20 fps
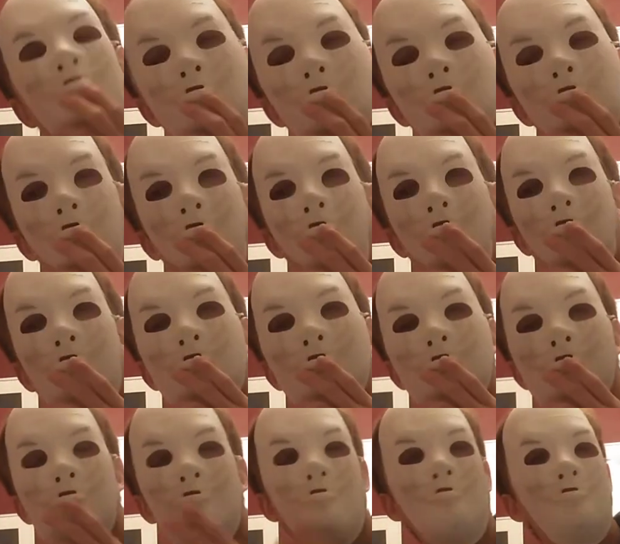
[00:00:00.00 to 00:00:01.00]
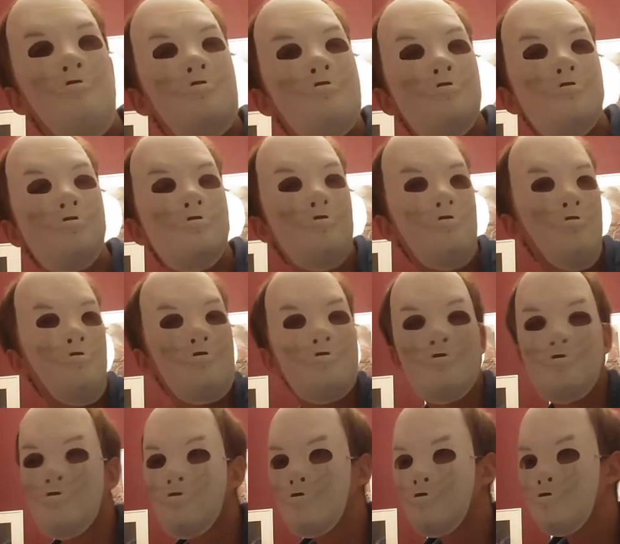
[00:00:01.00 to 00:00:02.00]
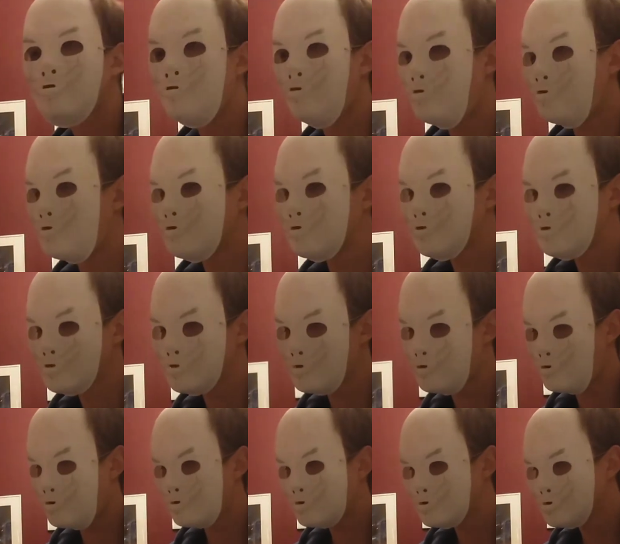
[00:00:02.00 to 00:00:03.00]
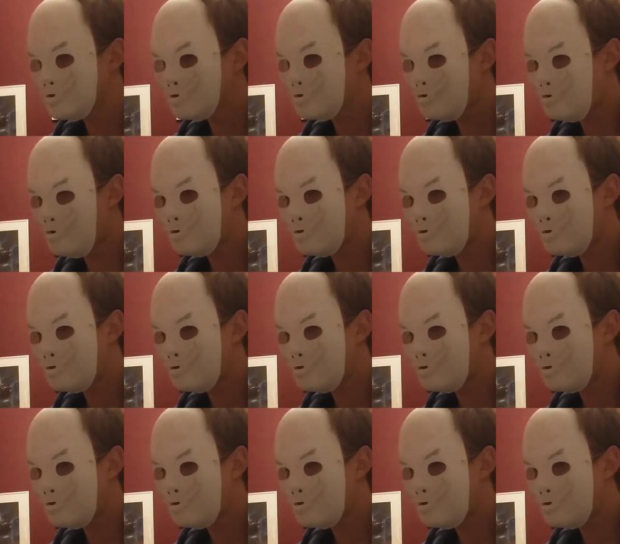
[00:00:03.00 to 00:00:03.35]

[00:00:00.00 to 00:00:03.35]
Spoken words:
Nobody speaks.